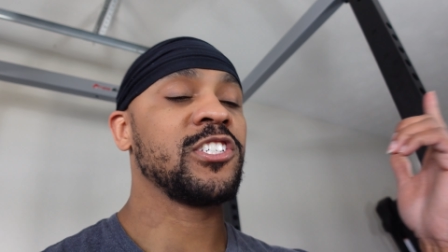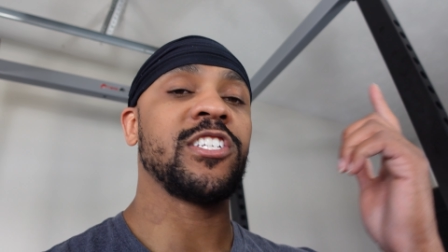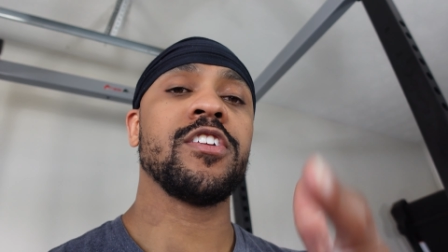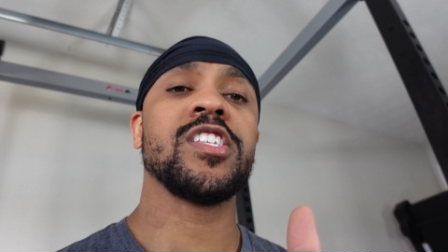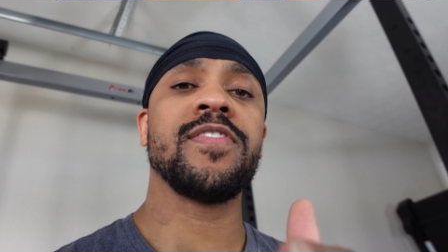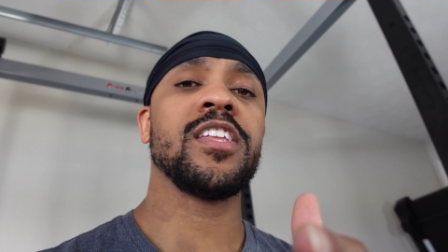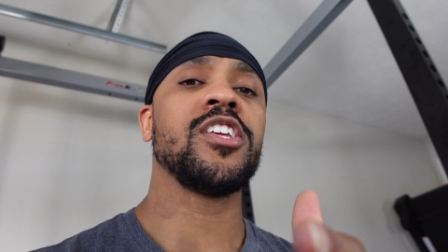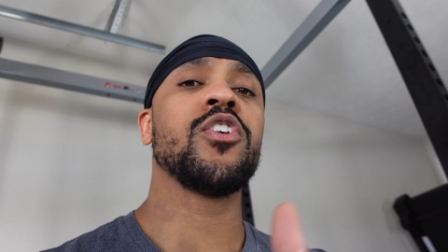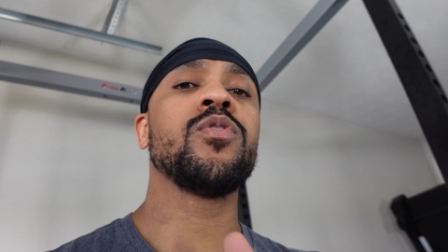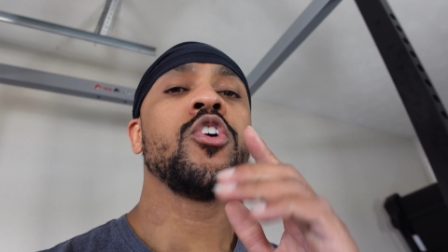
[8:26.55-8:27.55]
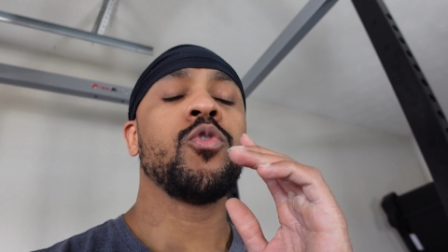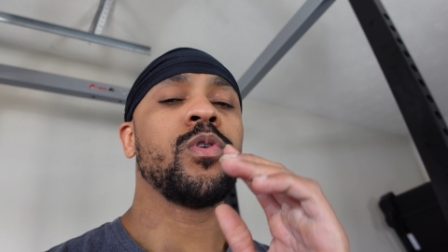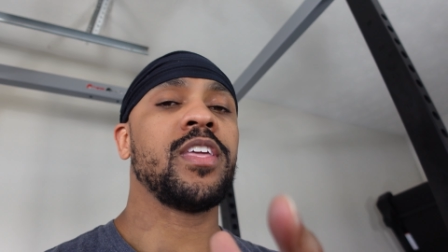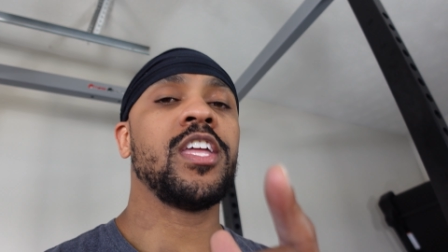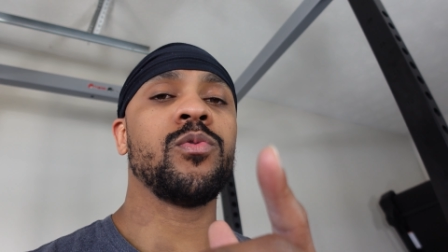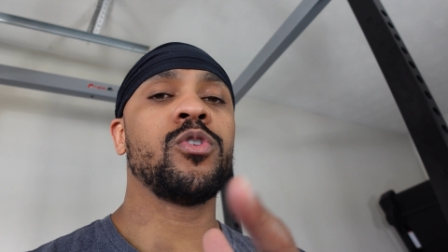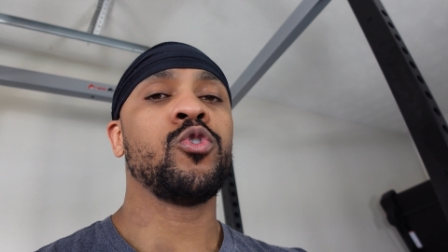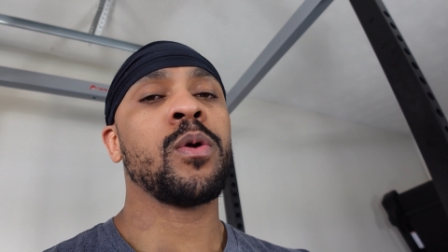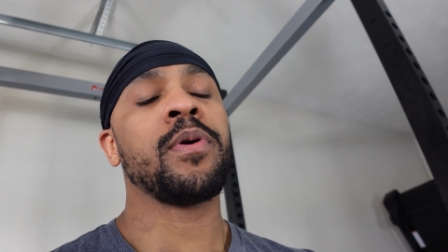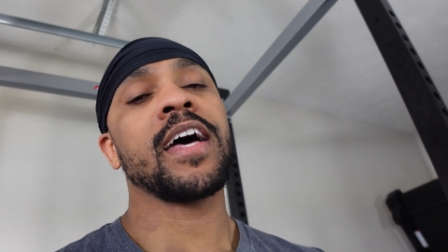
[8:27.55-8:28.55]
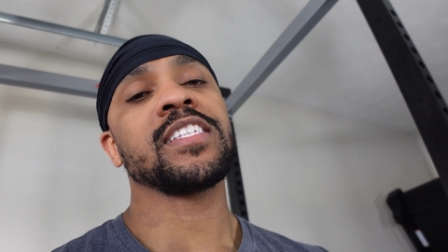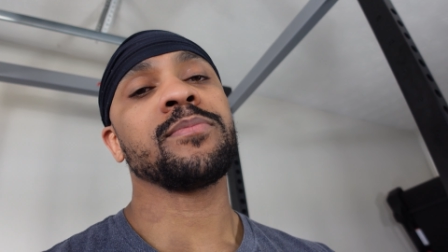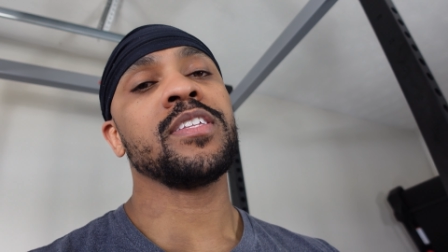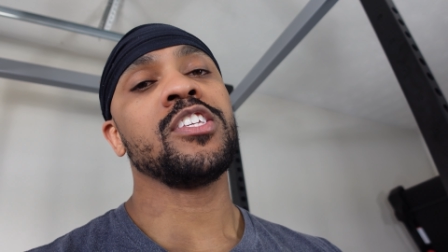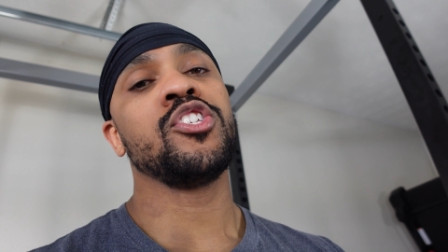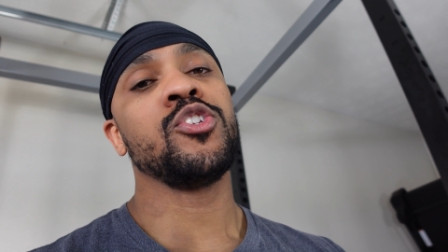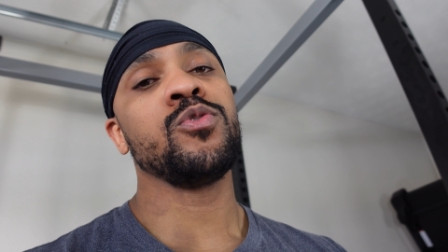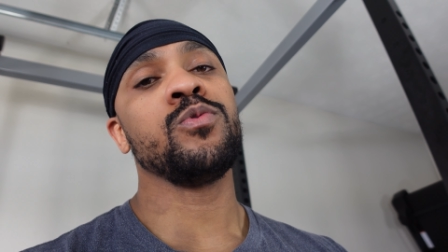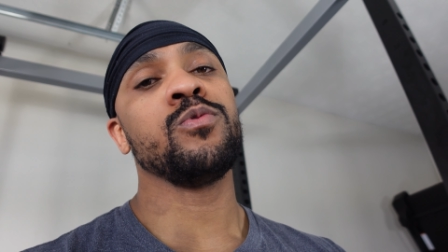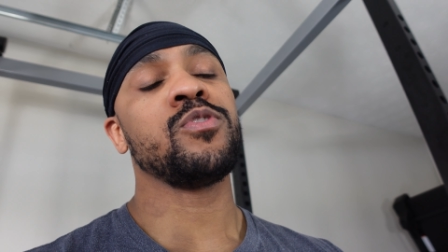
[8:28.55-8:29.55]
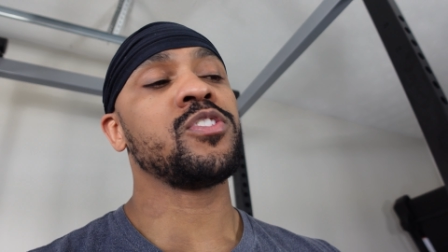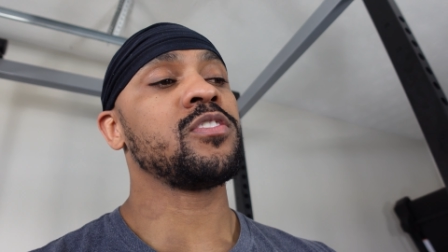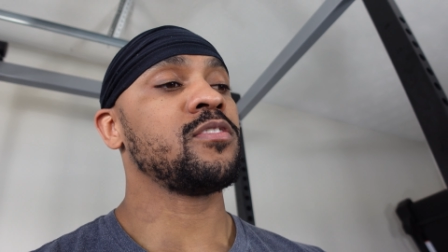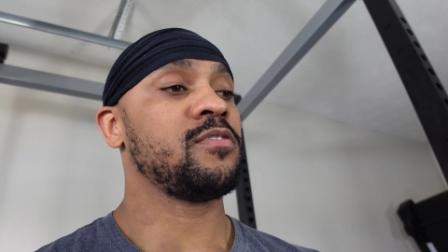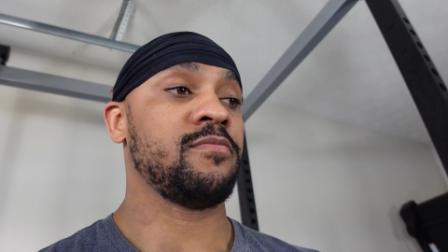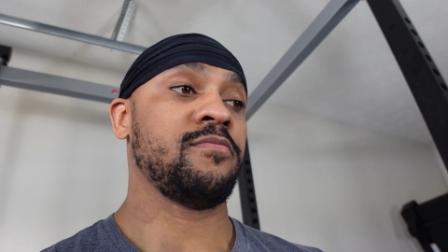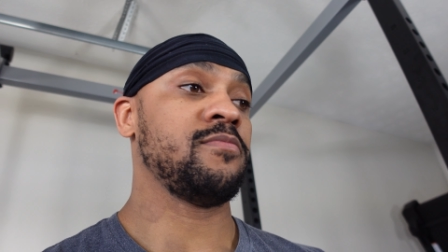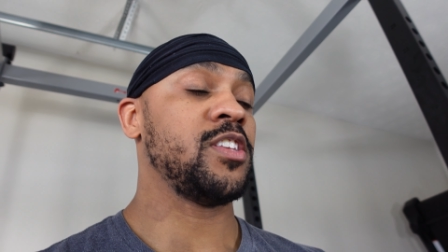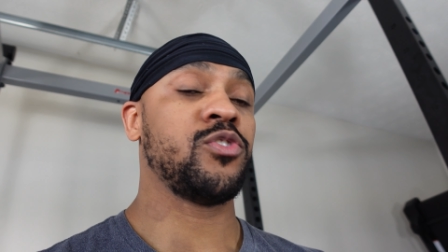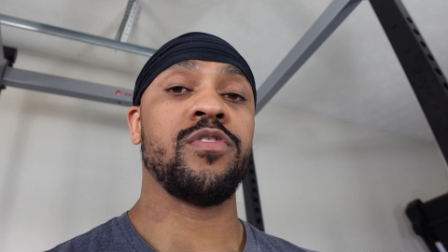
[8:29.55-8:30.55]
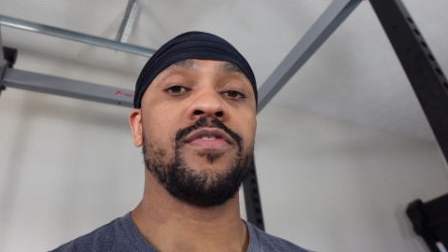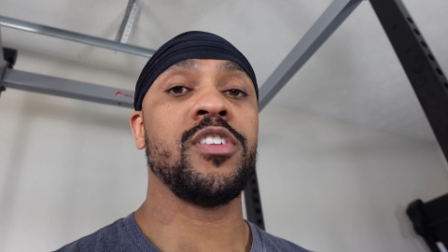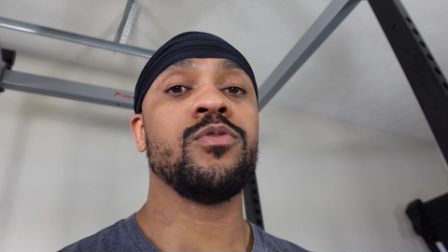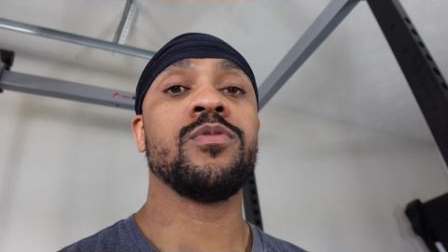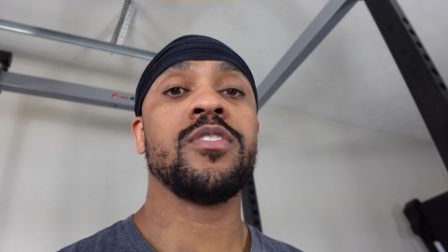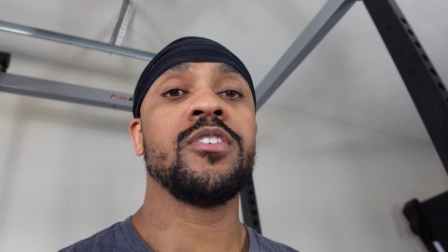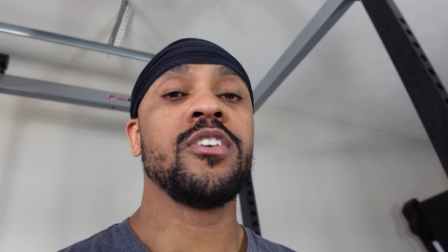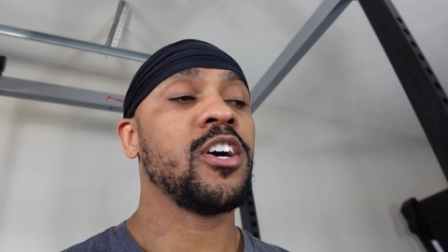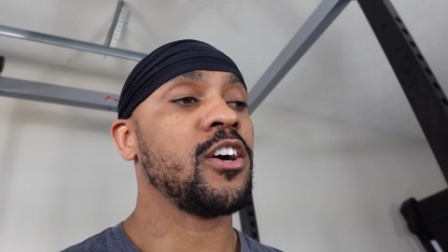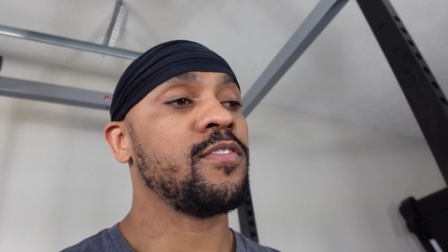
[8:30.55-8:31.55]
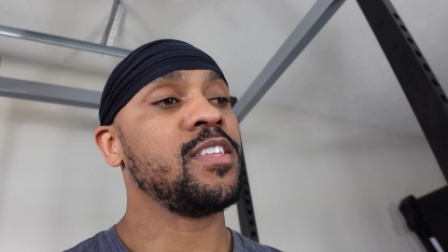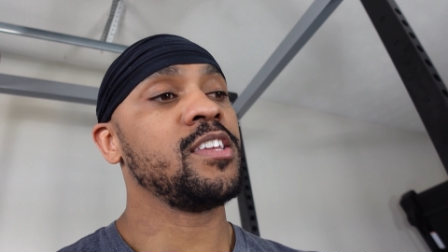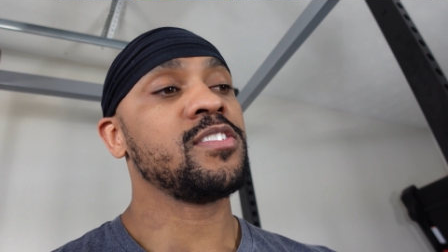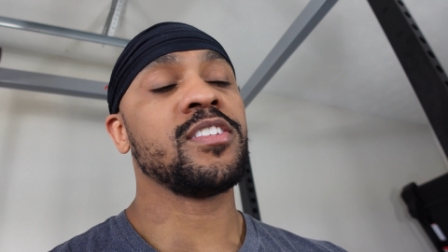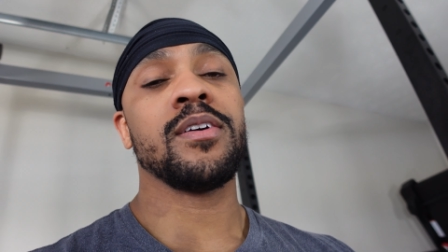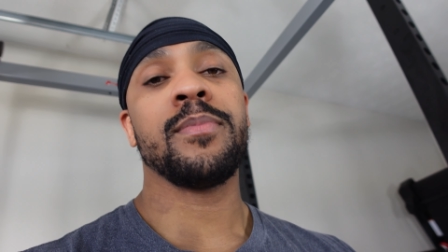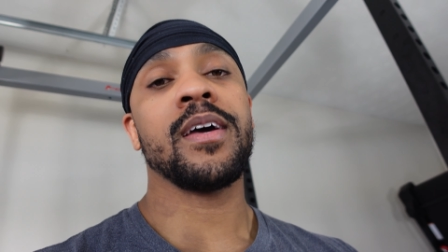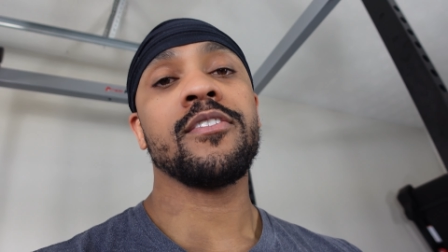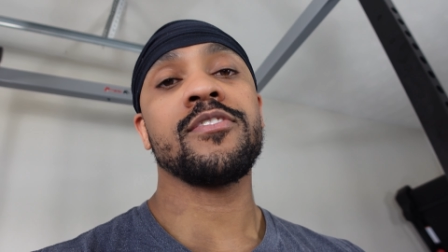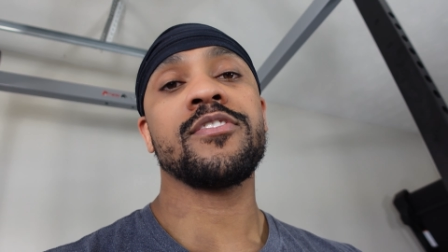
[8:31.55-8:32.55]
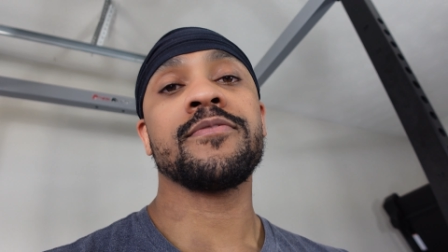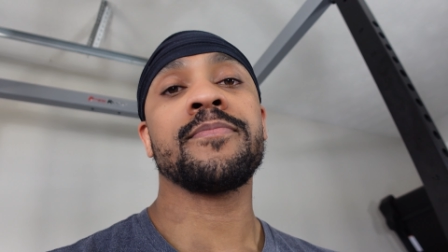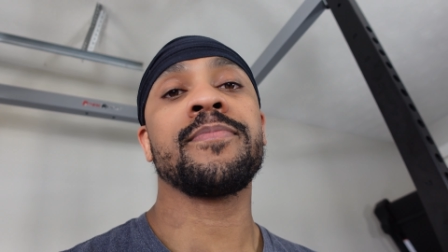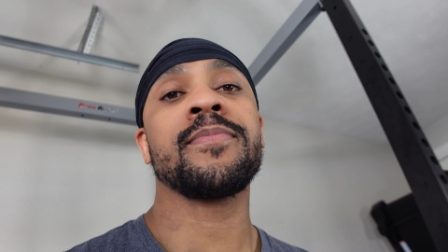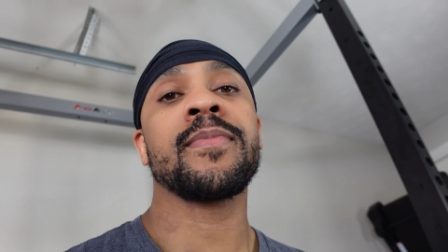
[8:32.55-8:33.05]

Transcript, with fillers: Share this video with anyone who could possibly use this review of these dumbbells.